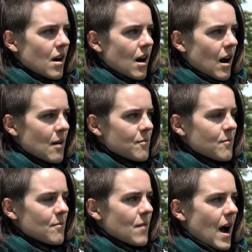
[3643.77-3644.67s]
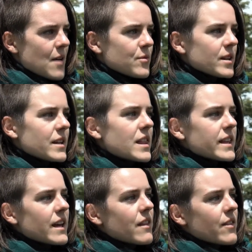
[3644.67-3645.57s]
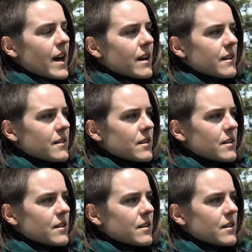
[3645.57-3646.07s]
I really think that